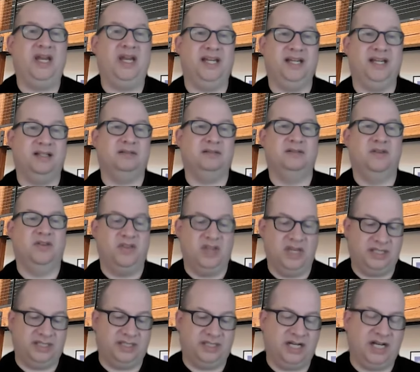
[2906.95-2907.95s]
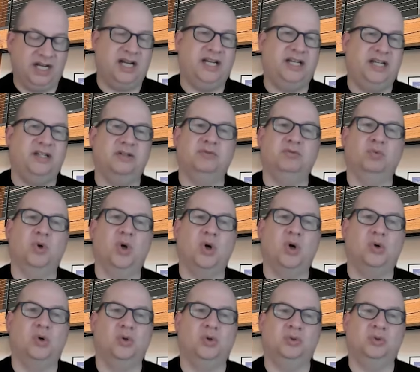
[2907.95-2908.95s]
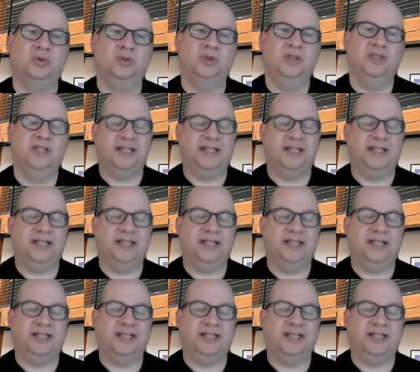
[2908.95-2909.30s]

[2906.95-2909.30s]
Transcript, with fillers: being this kind of role.